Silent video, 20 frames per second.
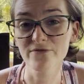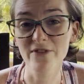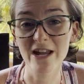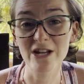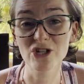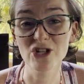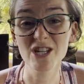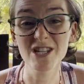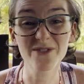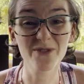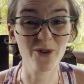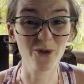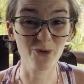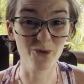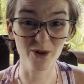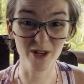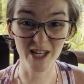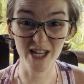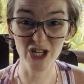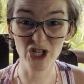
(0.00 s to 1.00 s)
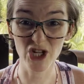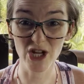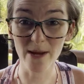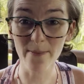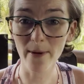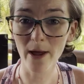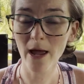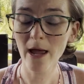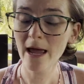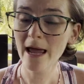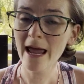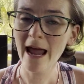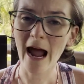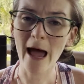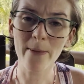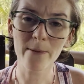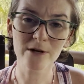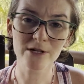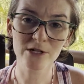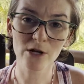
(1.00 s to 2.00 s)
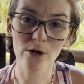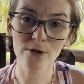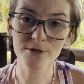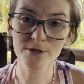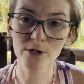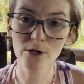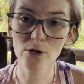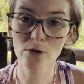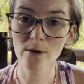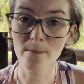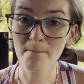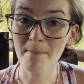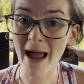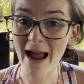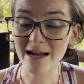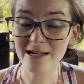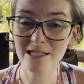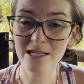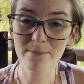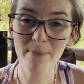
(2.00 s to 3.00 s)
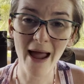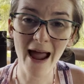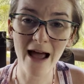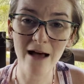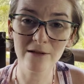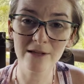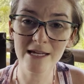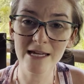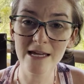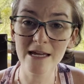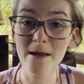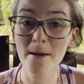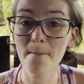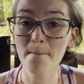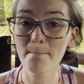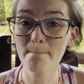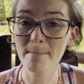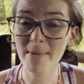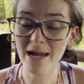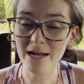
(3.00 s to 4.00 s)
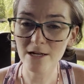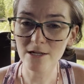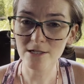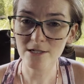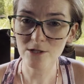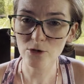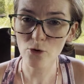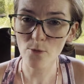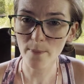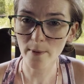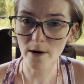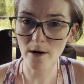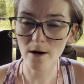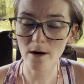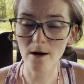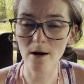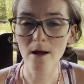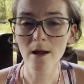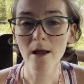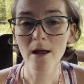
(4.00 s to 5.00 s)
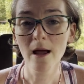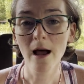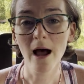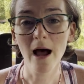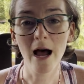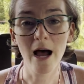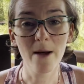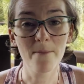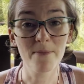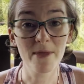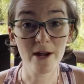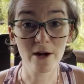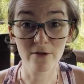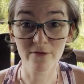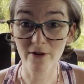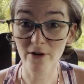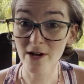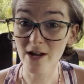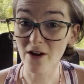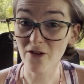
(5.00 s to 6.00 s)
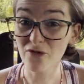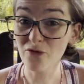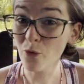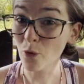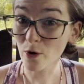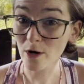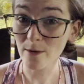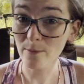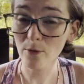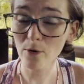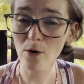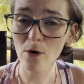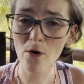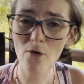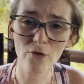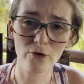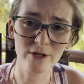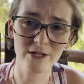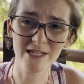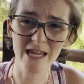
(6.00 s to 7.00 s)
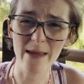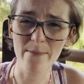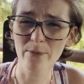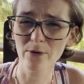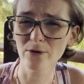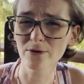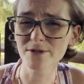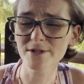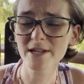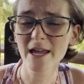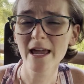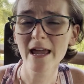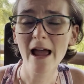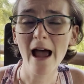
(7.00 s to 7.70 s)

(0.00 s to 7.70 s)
veggies for really cheap. And there's also Maxi Pally, Mega Super, that are very affordable for staples.